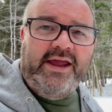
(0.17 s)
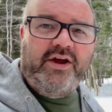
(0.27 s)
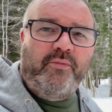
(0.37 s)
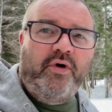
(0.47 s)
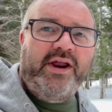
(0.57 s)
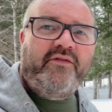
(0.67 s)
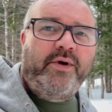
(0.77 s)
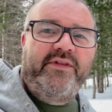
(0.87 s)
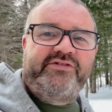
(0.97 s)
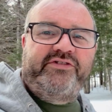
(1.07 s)
good morning,
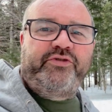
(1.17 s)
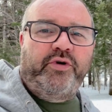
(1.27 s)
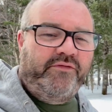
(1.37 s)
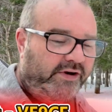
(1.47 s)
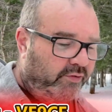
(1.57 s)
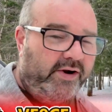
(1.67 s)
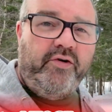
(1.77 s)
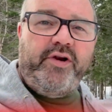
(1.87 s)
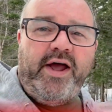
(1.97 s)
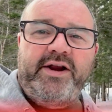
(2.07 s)
everyone. This is Stuart, Victor
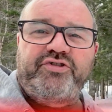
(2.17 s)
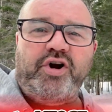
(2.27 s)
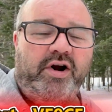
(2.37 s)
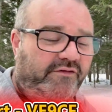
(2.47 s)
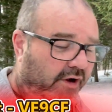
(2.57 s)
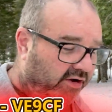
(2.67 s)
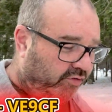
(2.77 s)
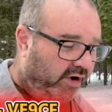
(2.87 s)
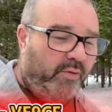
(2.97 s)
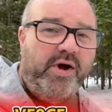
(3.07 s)
Echo 9, Charlie
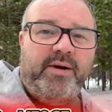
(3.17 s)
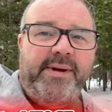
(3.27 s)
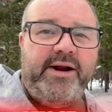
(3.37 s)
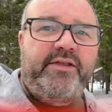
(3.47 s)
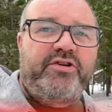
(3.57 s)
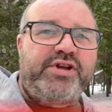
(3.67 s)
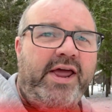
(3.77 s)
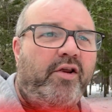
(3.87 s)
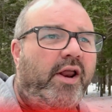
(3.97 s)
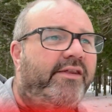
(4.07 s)
Foxtrot, and welcome back to the
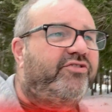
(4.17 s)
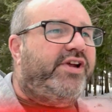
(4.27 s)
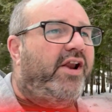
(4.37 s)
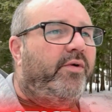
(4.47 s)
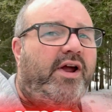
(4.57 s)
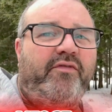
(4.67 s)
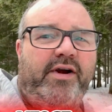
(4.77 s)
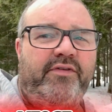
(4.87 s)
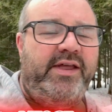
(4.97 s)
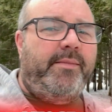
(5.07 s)
channel. On this channel, we cover
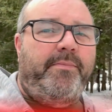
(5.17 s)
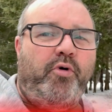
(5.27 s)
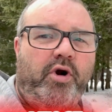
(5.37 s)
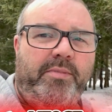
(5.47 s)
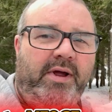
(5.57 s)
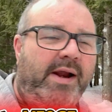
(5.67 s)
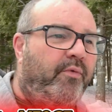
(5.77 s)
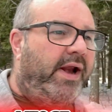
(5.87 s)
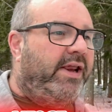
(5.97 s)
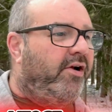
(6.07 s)
everything about portable ham
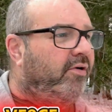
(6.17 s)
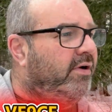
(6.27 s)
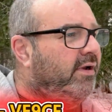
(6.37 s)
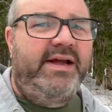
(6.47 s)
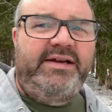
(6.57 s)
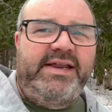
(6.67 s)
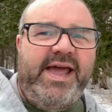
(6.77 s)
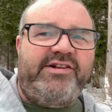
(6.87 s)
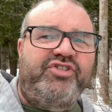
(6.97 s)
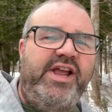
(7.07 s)
radio,
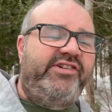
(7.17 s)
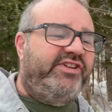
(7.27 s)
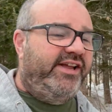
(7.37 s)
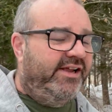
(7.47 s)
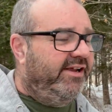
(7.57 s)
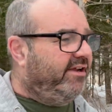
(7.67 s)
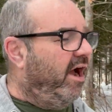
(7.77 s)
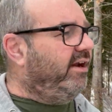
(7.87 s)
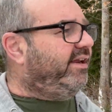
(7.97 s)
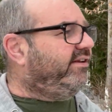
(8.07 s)
DX chasing,
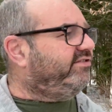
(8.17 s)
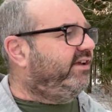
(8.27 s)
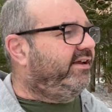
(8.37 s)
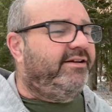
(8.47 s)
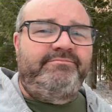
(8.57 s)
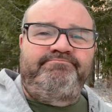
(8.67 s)
contesting,